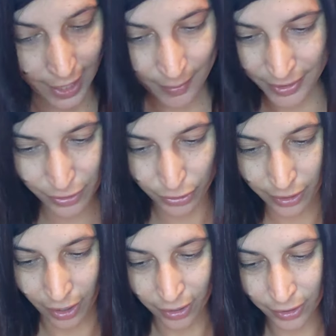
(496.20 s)
comes in 2
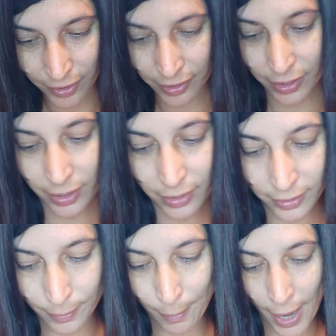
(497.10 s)
colors.
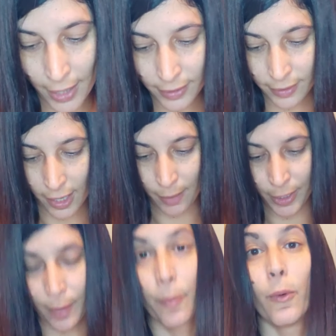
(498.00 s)
It might come
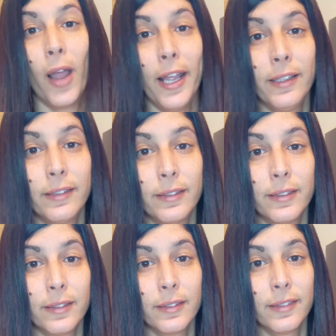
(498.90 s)
in a bright
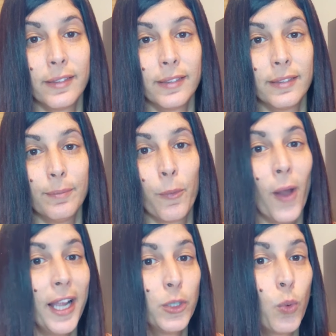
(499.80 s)

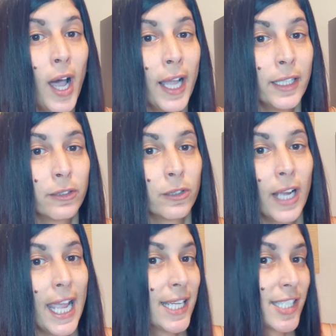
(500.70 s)
white
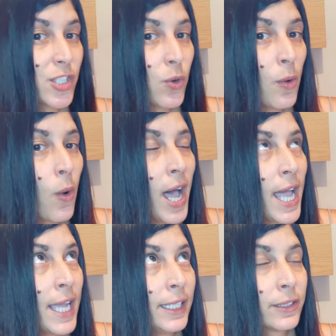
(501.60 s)
or extra
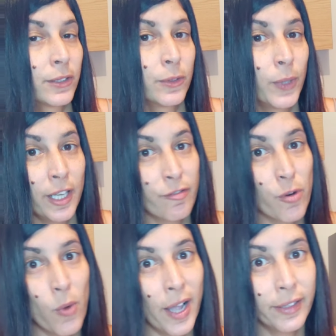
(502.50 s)
white or
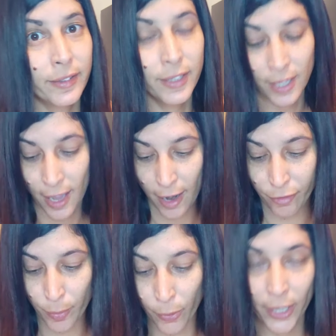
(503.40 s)
whatever white.
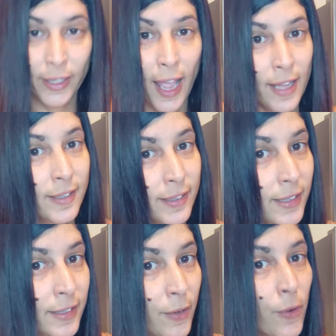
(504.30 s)
Every brand has
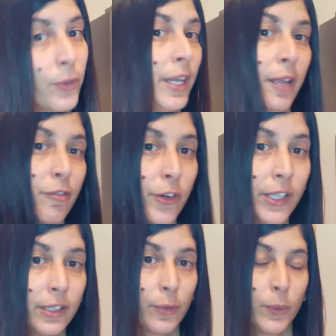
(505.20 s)
their own name for
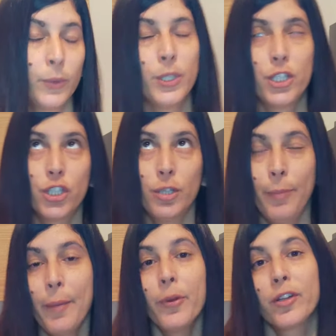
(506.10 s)
it, which the
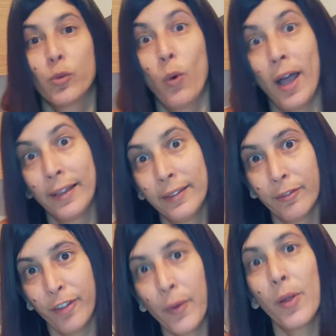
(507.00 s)
paper is white,
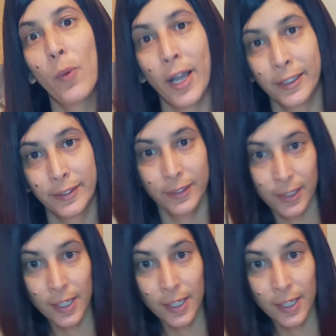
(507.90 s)
very white.